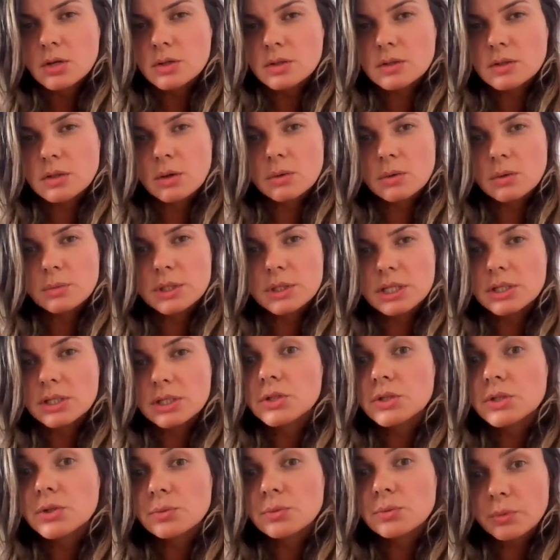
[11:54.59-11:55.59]
So we
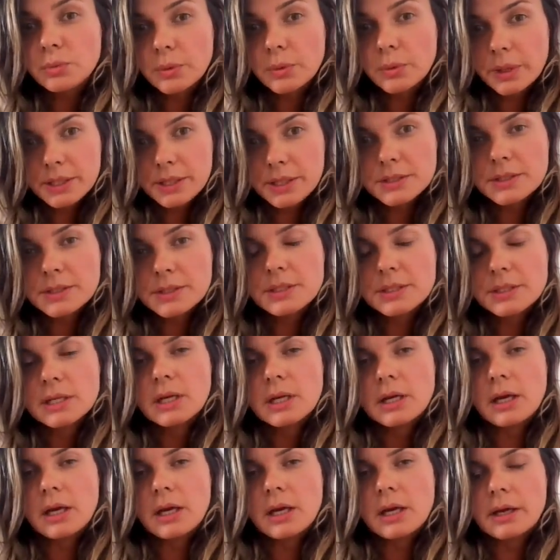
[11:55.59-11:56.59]
need to wait
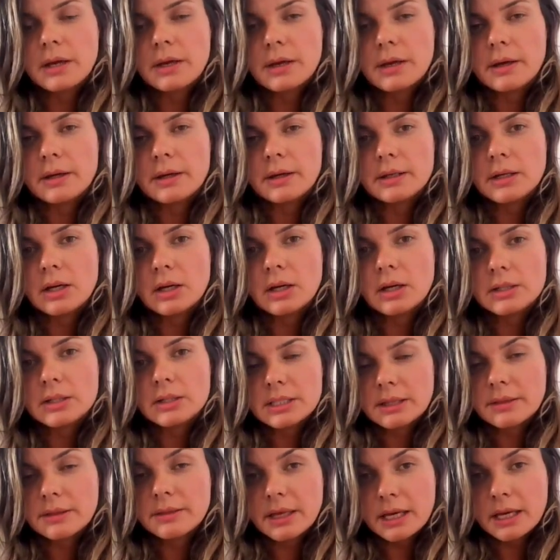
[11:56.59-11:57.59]

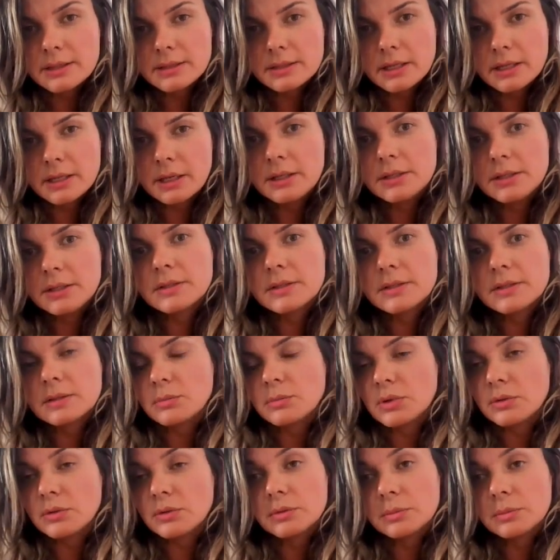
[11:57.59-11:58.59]
until that date
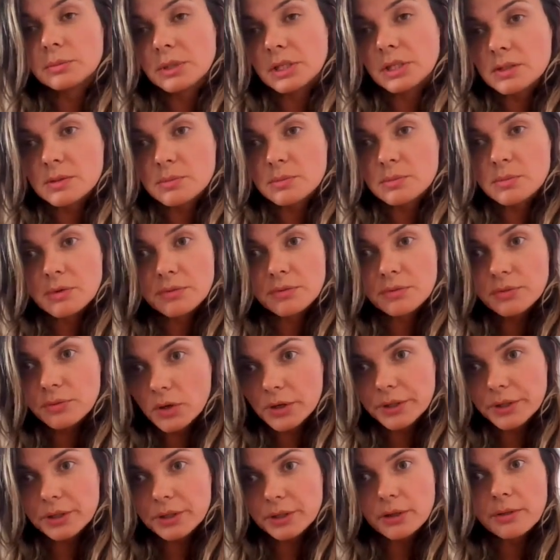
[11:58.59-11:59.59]
because
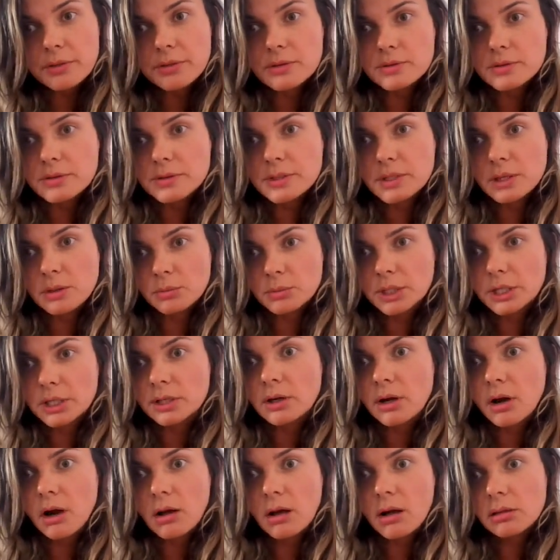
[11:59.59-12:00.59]
before the CE
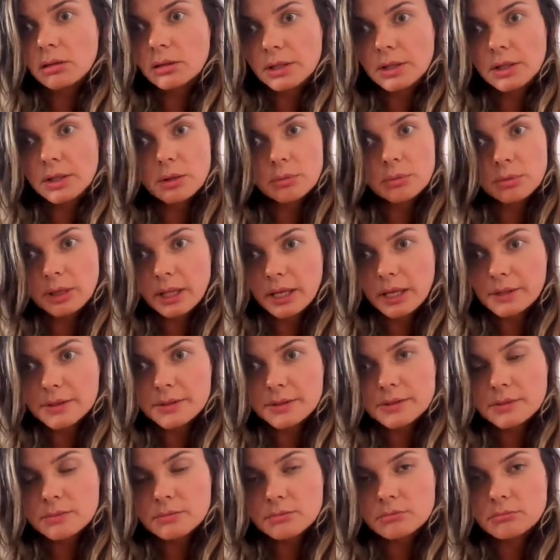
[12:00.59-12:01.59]
mark only
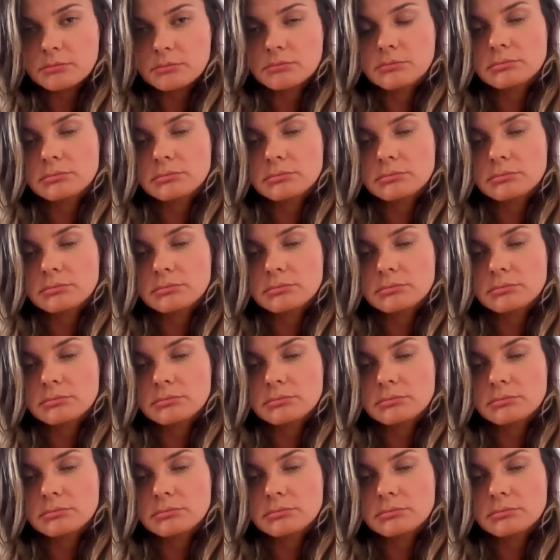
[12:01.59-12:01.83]
applies.